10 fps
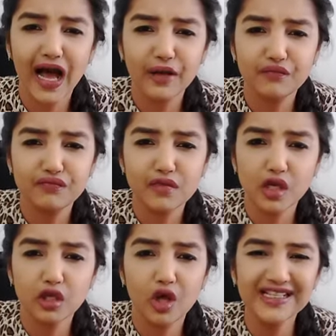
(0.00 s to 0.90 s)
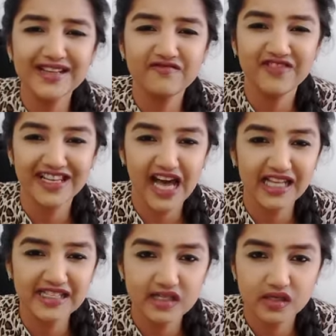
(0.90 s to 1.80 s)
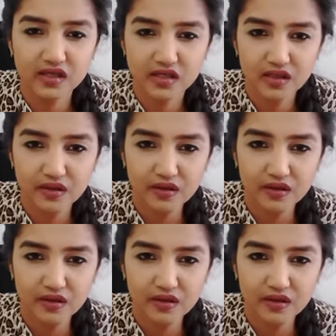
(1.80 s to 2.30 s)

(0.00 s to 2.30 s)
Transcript: um, loss in finances